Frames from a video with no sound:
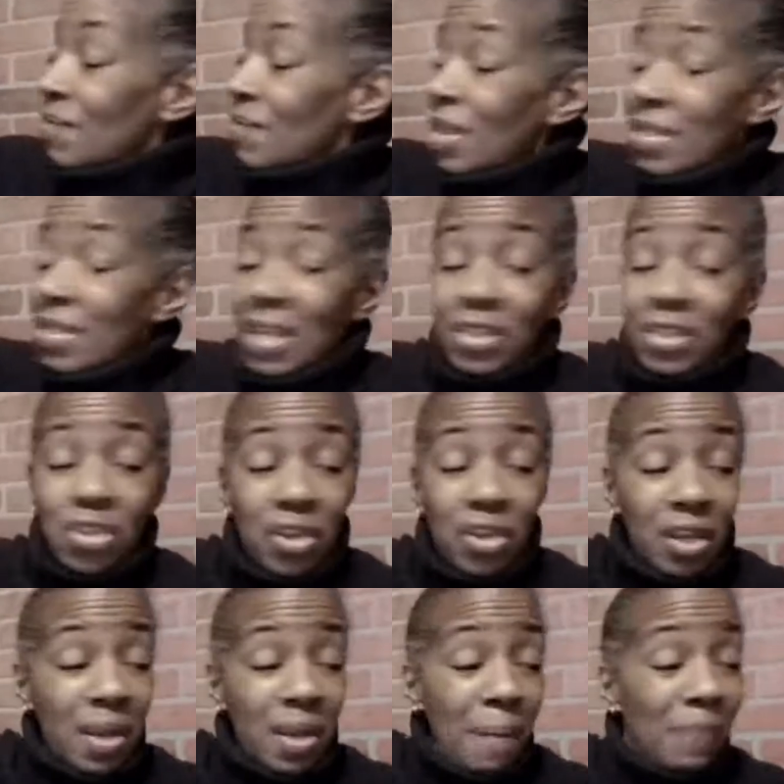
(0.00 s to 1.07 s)
That's
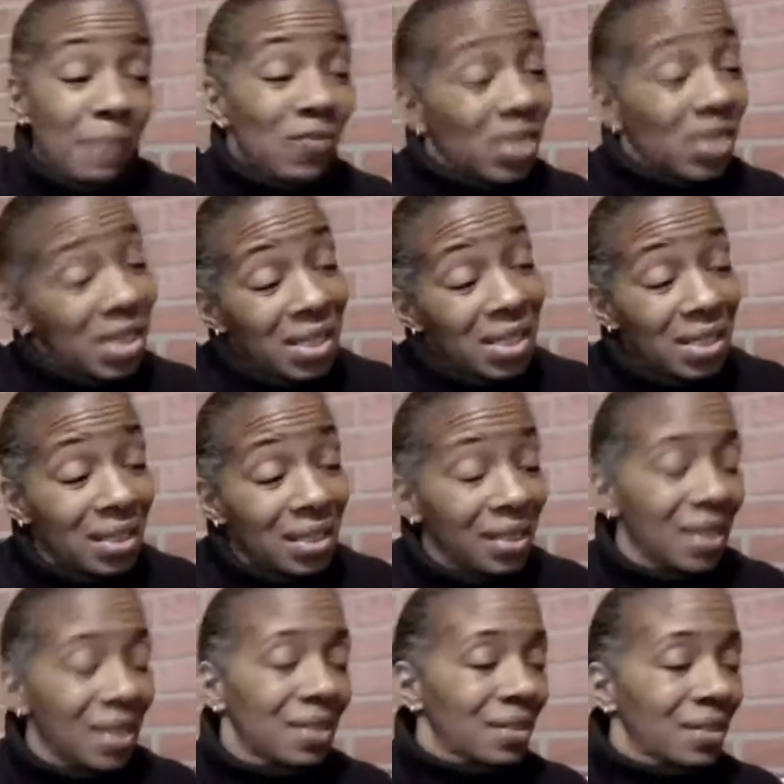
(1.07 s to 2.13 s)
cooking up really
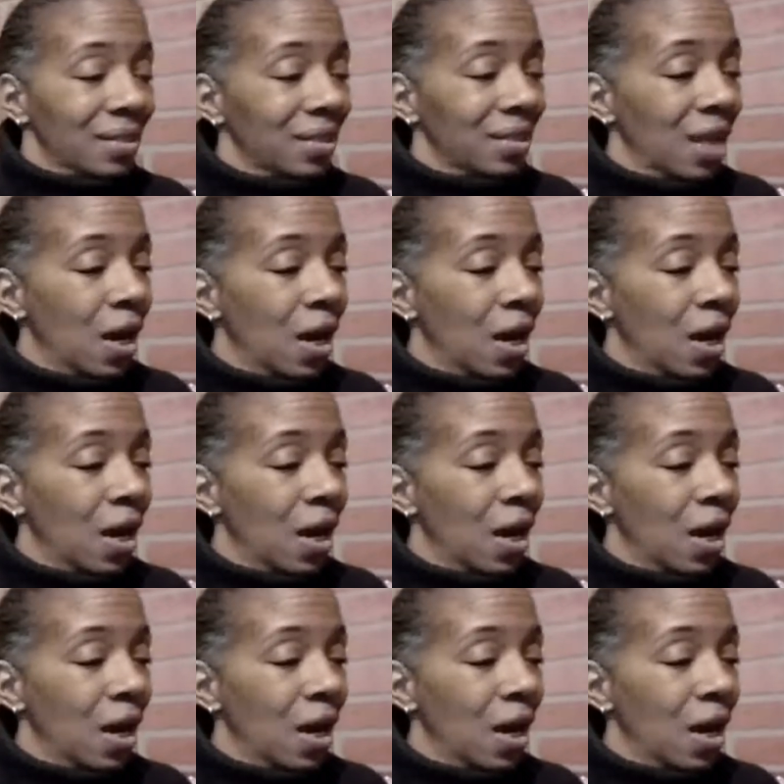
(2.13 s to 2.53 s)
nicely.